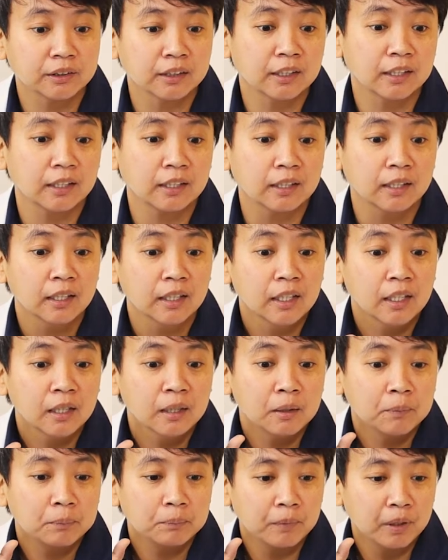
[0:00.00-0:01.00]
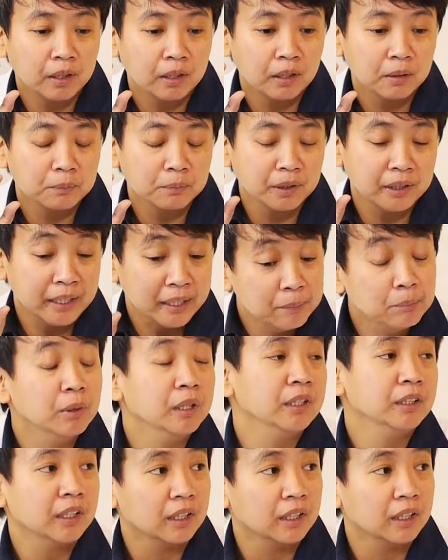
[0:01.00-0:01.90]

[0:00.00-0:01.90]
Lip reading: sa, ma-label